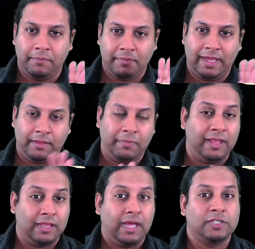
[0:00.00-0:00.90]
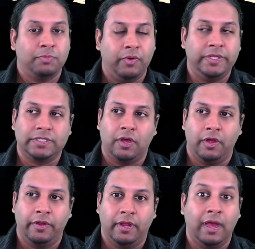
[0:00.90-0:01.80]
my last point
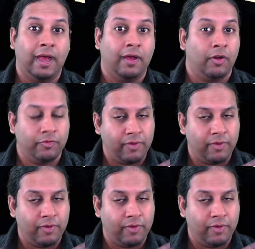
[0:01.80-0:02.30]
on